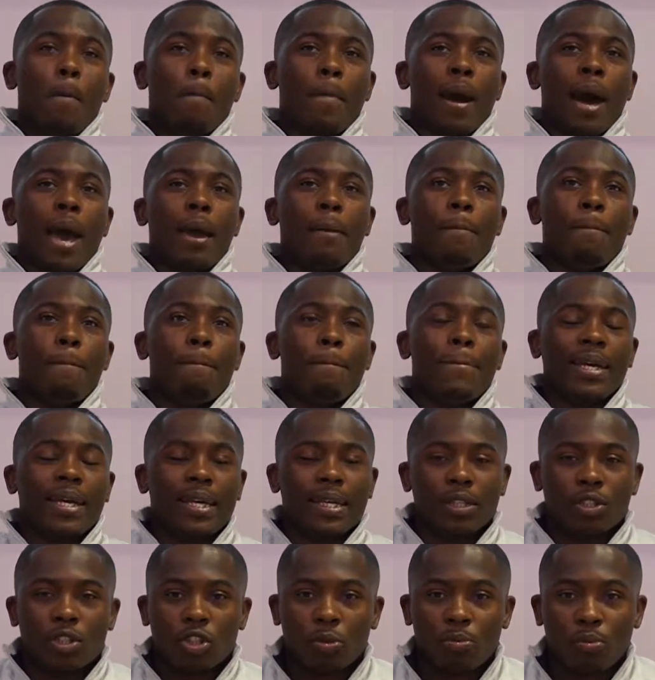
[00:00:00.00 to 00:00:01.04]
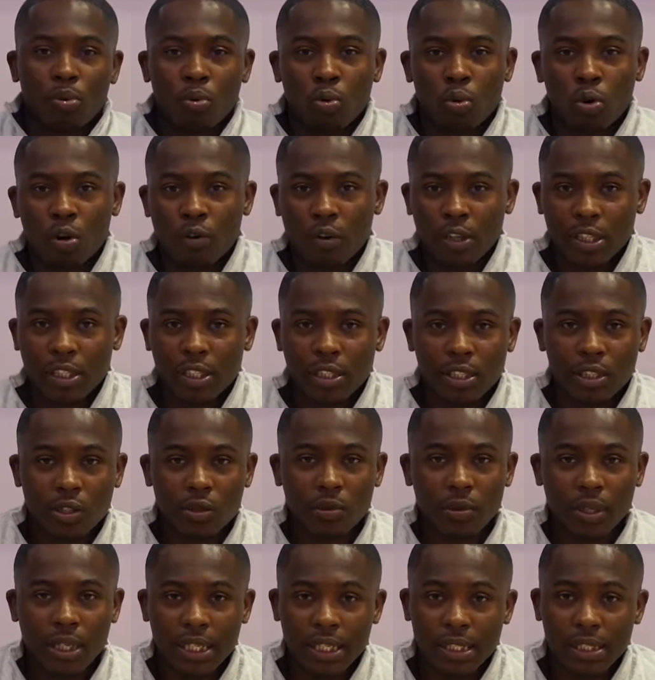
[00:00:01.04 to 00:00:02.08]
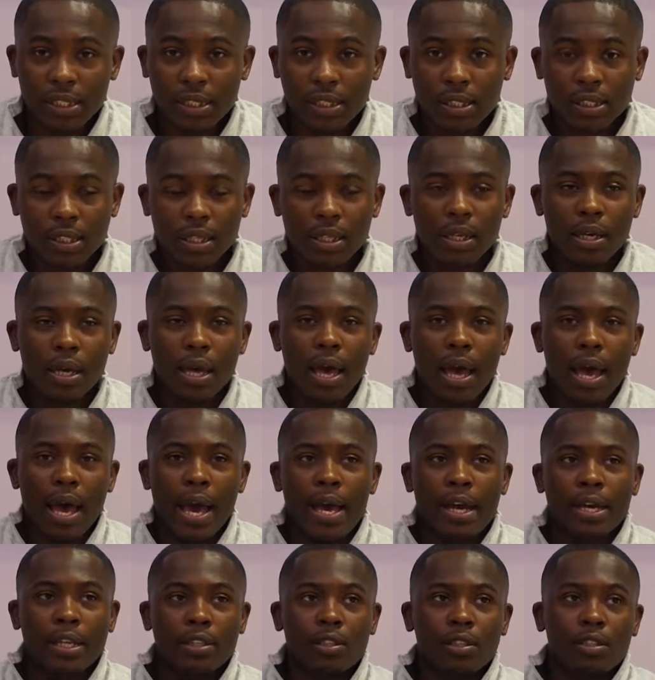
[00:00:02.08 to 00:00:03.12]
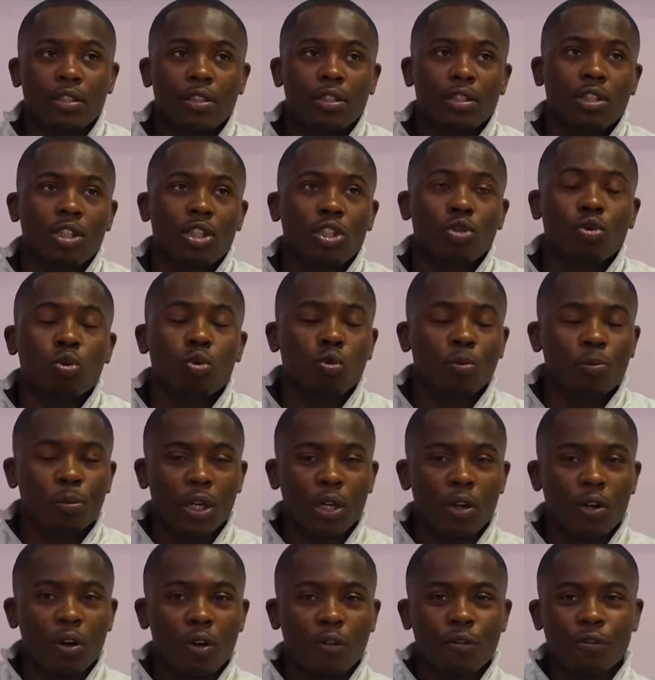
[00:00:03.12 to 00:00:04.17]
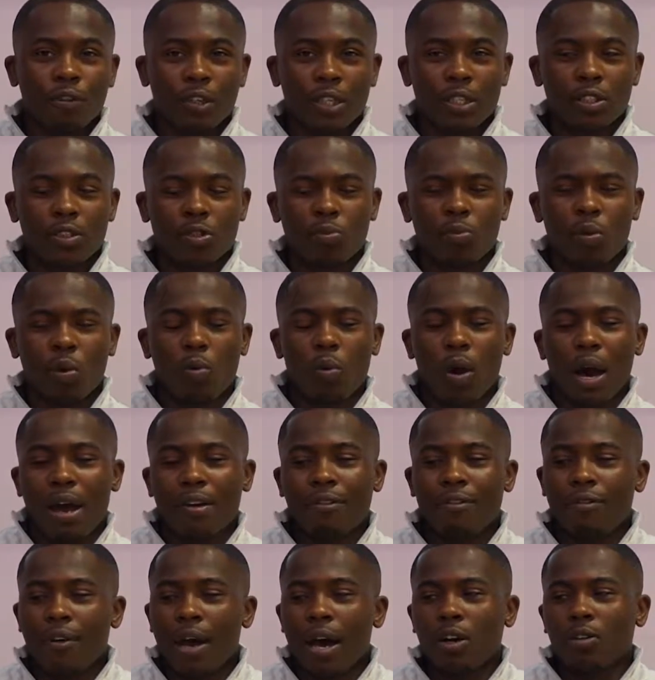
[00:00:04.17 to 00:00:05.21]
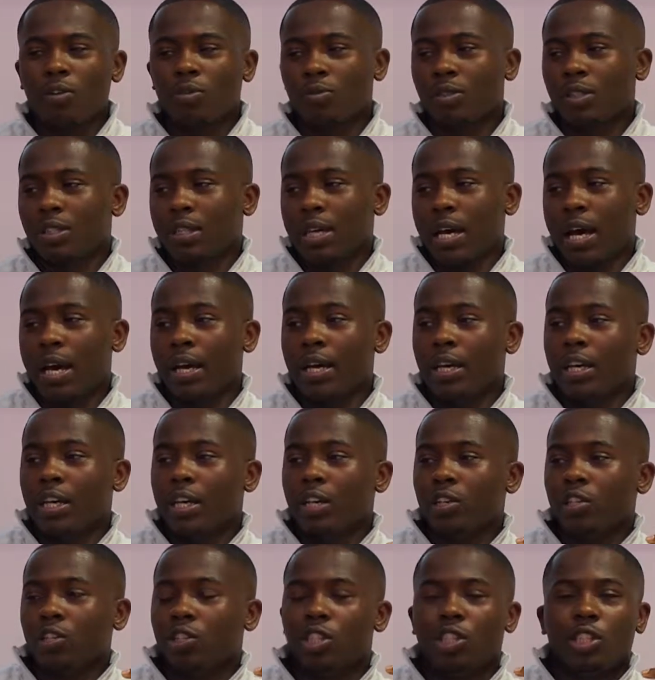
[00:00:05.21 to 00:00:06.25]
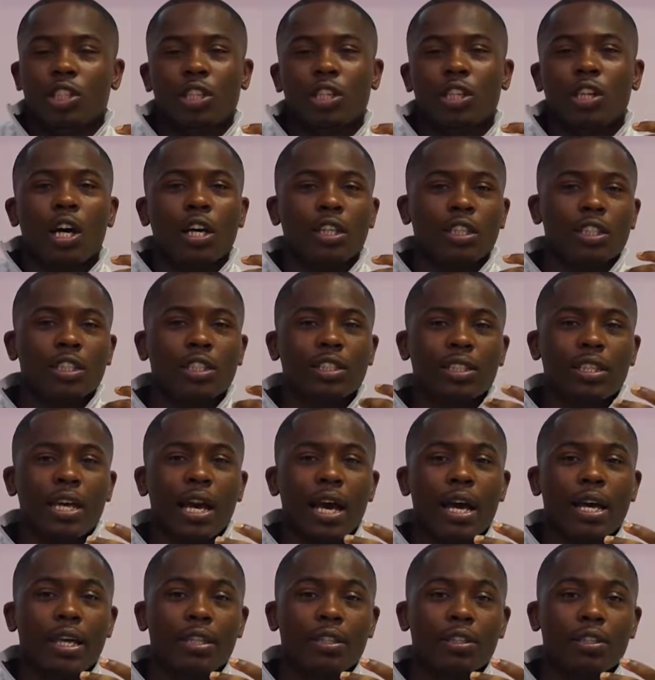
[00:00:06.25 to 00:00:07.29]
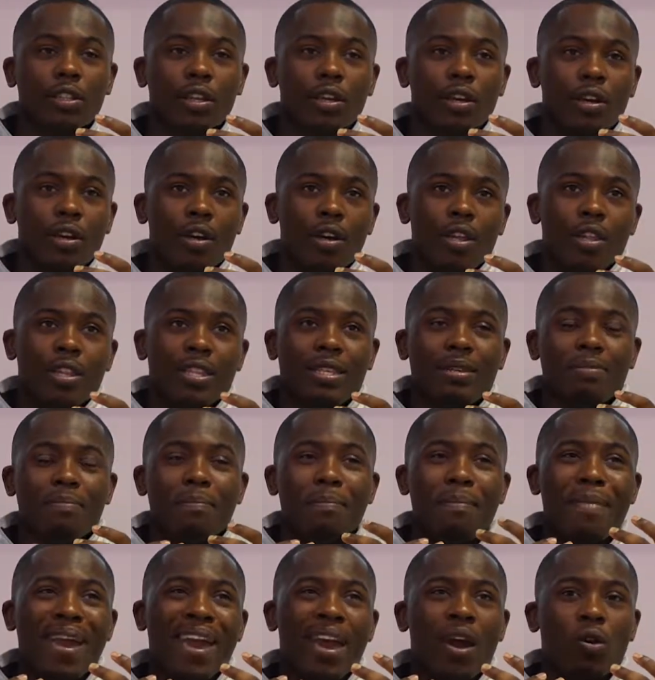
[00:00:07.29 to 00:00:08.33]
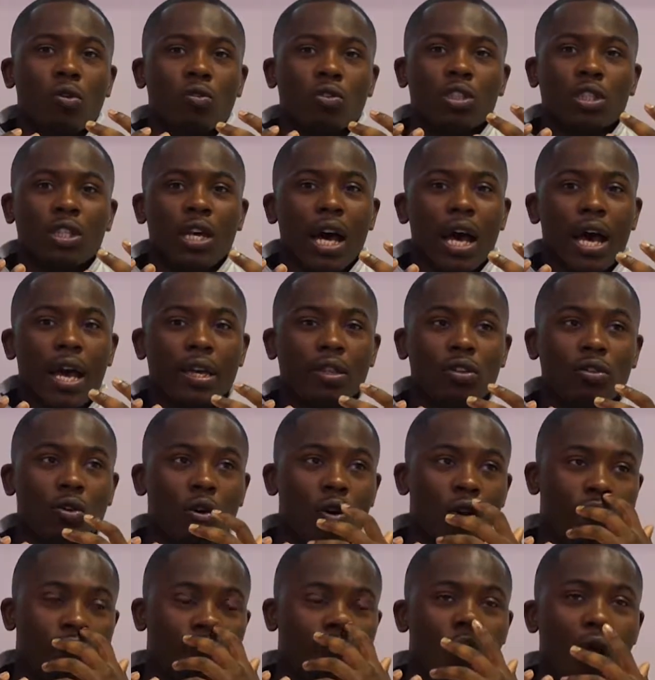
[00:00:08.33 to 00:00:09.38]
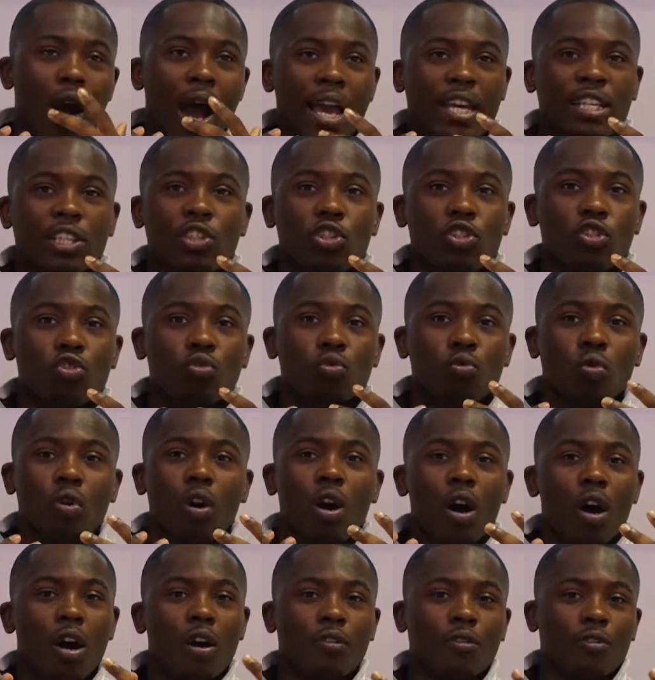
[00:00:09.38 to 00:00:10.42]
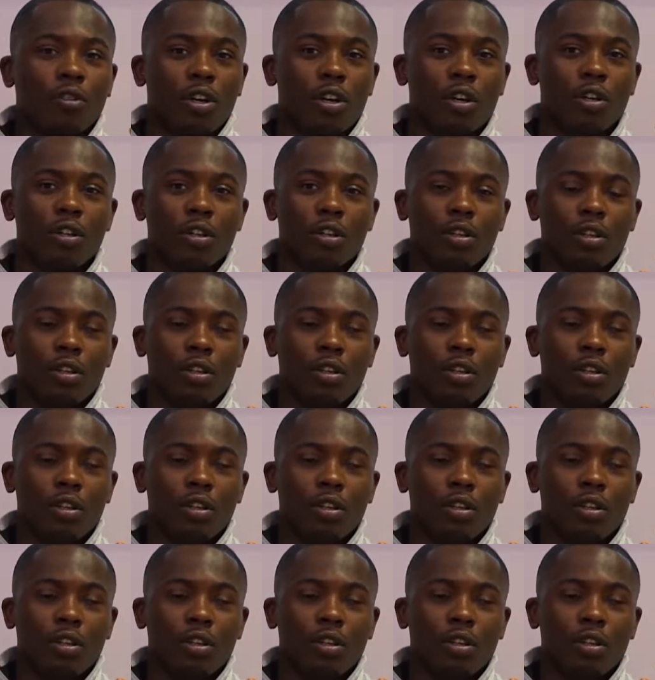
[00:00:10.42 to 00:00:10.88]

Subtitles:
my biggest supporter and still is, and she taught me a lot of things, but what I found was that she didn't understand the male side of what I sought after,